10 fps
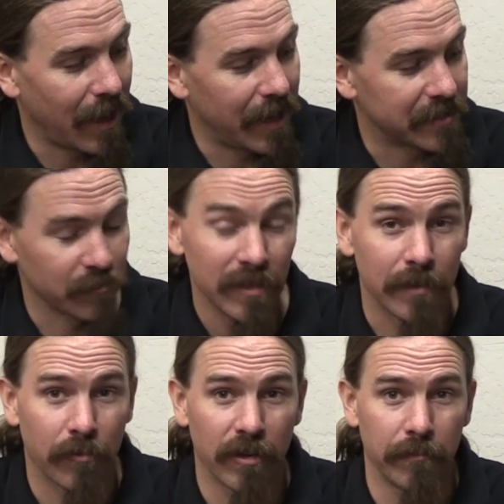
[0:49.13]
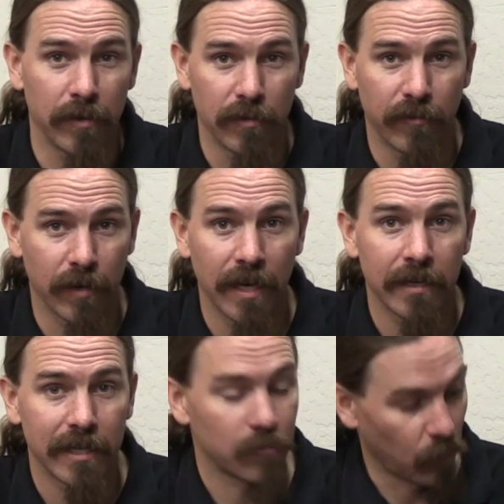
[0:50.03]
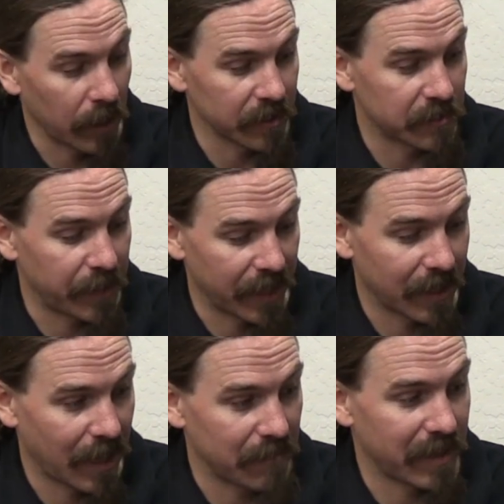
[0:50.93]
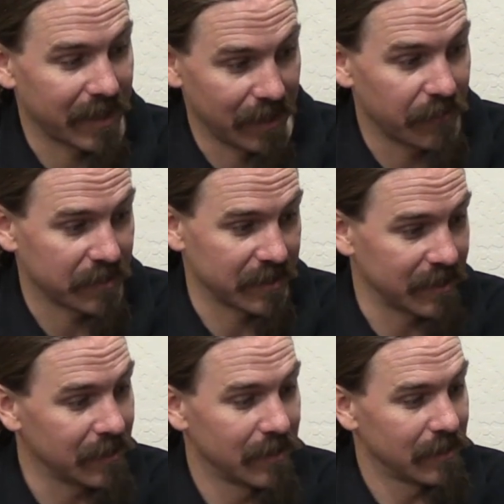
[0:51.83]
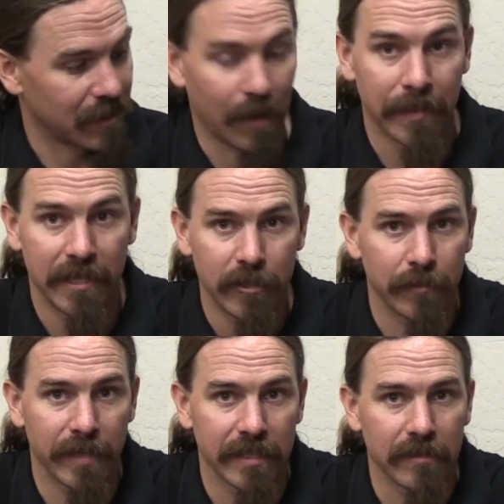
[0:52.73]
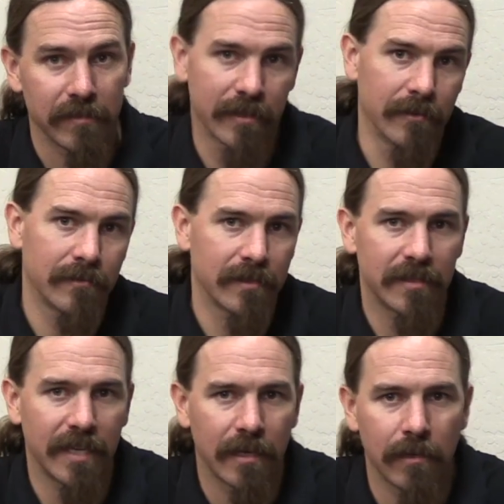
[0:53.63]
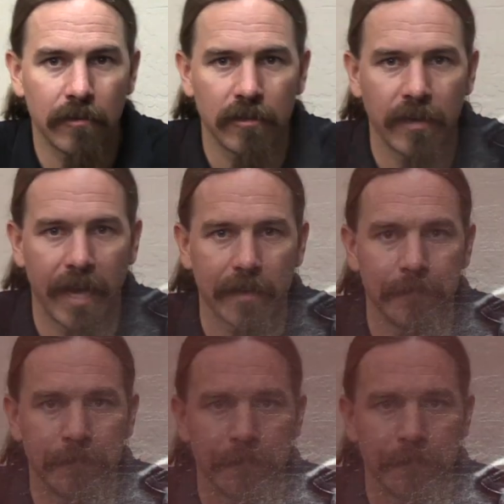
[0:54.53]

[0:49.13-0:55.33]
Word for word: And it's really a pretty beautiful gun, as well as being a magnificent competition pistol. So let's take a closer look at it.